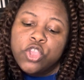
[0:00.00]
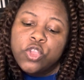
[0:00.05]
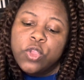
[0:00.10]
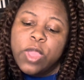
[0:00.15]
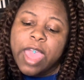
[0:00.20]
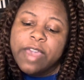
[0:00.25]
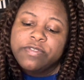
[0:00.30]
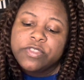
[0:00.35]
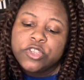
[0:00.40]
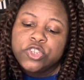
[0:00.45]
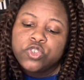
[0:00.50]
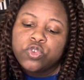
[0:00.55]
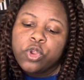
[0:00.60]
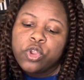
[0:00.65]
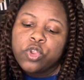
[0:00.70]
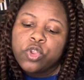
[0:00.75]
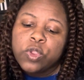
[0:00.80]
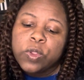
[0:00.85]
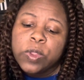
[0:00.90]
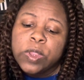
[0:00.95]
You have the
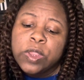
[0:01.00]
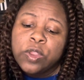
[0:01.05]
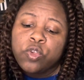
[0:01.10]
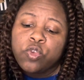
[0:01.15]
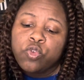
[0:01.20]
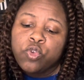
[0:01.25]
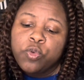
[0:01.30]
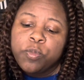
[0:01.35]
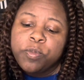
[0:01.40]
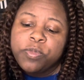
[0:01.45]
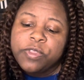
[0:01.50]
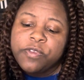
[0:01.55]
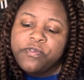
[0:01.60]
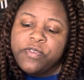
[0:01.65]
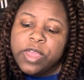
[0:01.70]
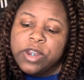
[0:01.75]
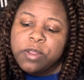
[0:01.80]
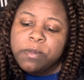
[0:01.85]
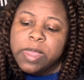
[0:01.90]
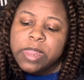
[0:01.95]
Short Creek Group, the
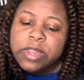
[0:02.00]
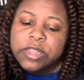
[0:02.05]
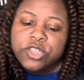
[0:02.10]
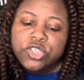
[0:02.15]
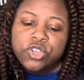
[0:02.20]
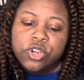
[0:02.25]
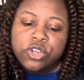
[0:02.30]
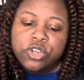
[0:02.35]
Fundamentalist